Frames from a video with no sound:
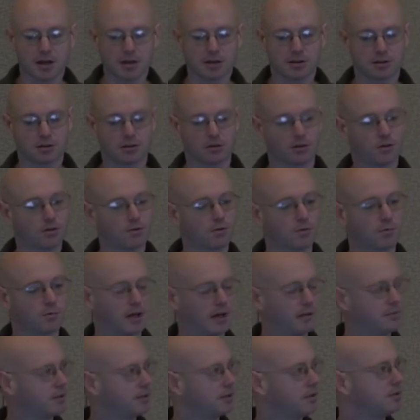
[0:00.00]
So what
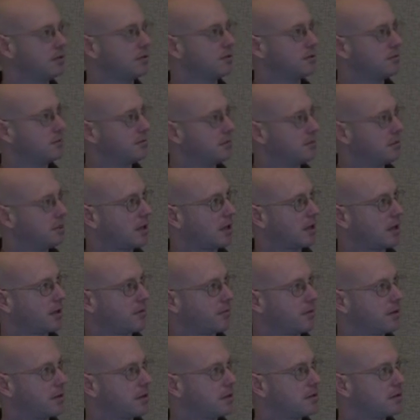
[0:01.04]
I'm going to do
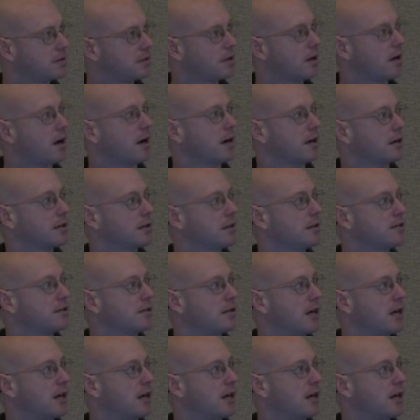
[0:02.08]
with this talk is